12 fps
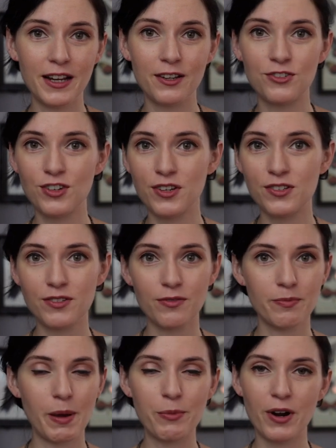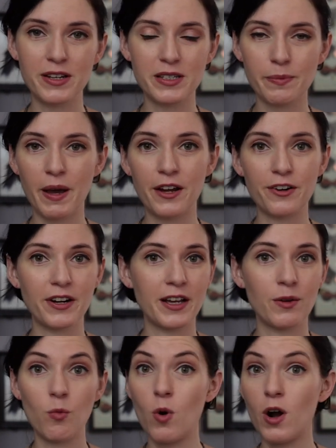I could just memorize the pattern
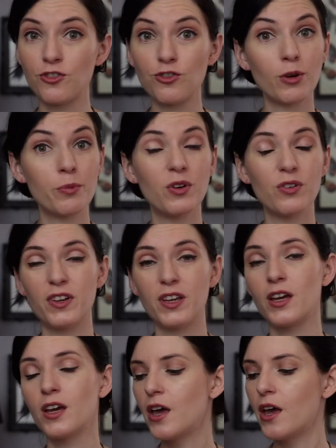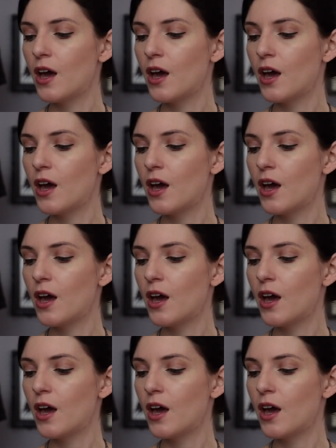and watch a movie